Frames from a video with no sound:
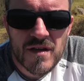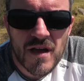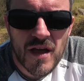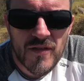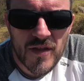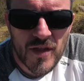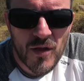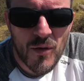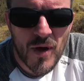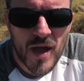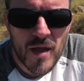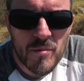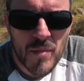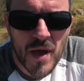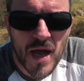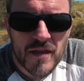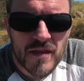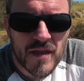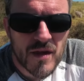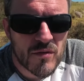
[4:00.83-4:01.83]
and then I'll head
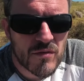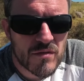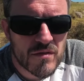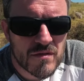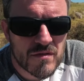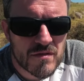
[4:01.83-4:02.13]
back down.